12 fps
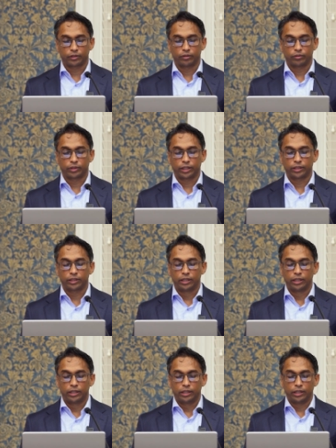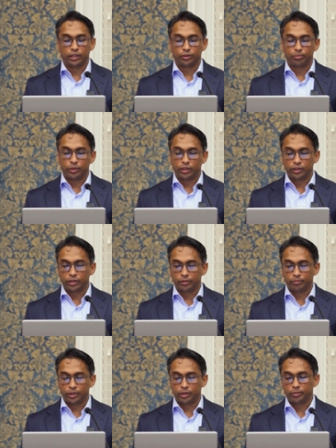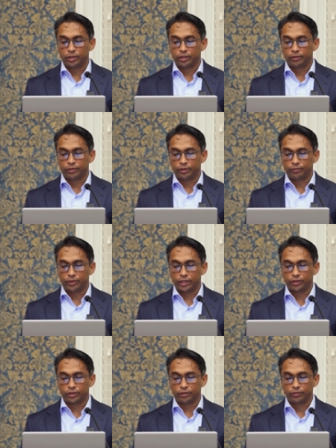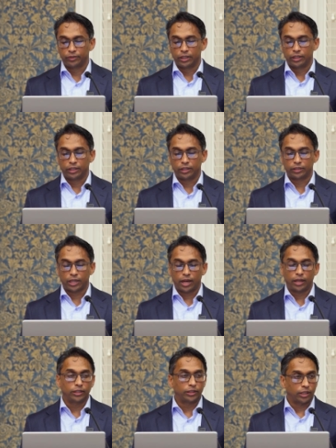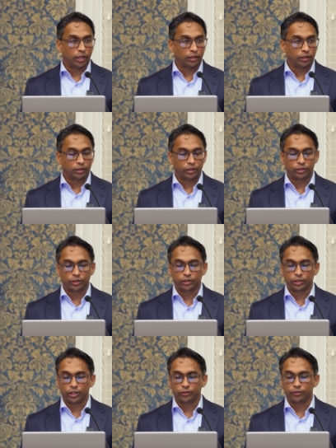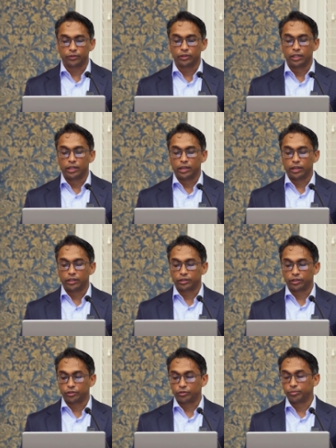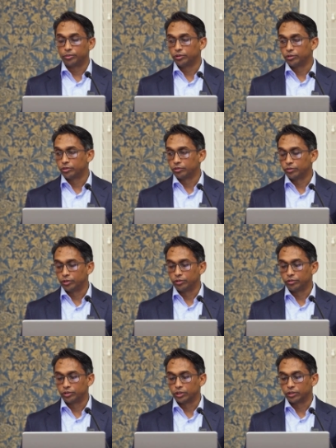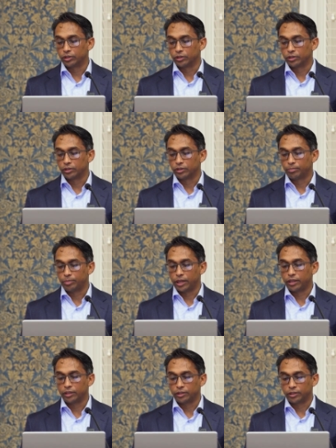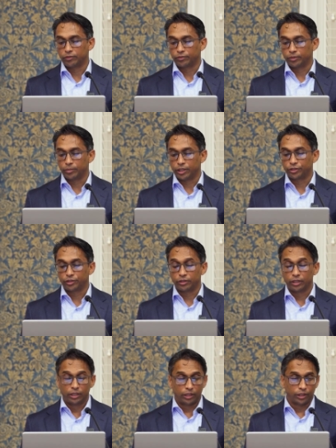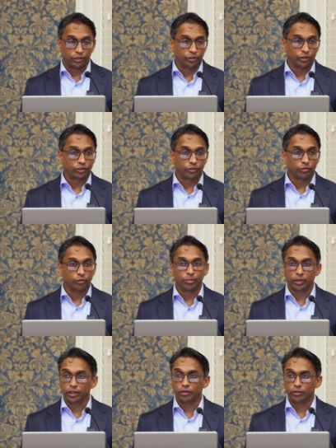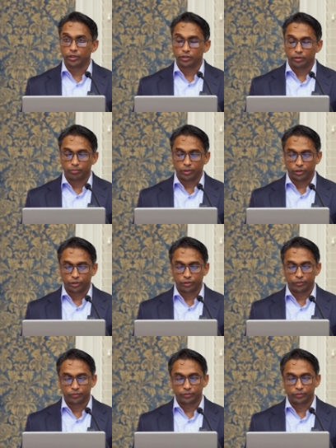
Okay? It is minimally invasive, it is highly technically successful, and it contributes to reducing the pain and the inflammation, and you just do it by getting rid of the blush.